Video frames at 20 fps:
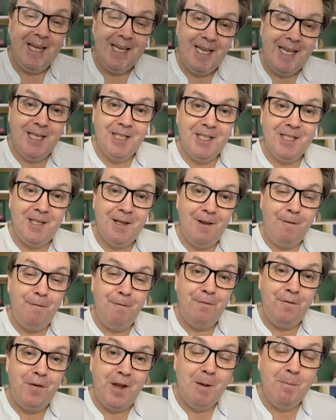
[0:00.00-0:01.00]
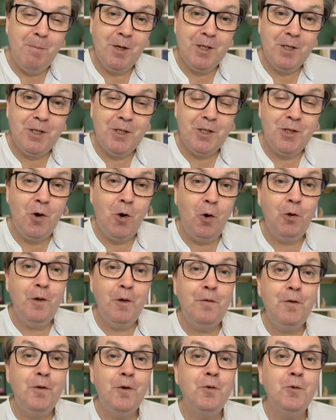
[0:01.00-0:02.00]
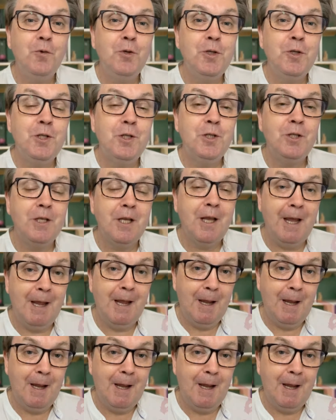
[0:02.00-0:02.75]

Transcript: he's famous not only for those